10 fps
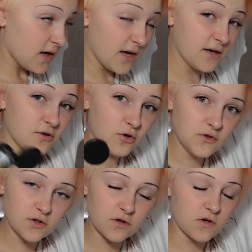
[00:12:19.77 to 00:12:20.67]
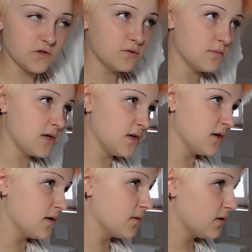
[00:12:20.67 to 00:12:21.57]
And it also cost
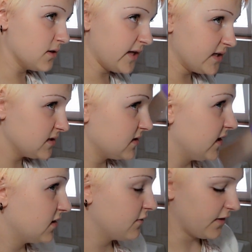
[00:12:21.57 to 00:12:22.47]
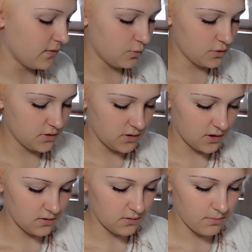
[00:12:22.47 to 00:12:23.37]
me less than if I would
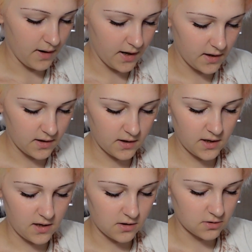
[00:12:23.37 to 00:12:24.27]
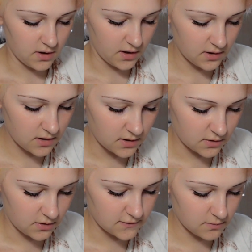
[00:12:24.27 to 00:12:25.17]
buy a hair dye. It
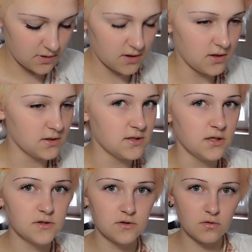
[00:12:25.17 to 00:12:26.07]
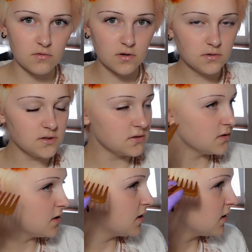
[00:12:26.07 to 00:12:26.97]
cost me 6 euros,
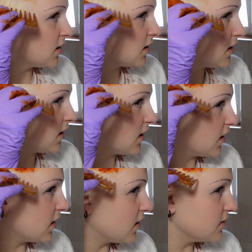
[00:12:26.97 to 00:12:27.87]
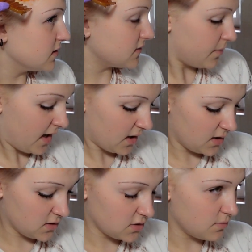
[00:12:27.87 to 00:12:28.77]
this
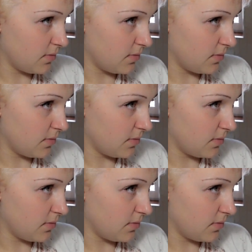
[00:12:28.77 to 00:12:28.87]
package,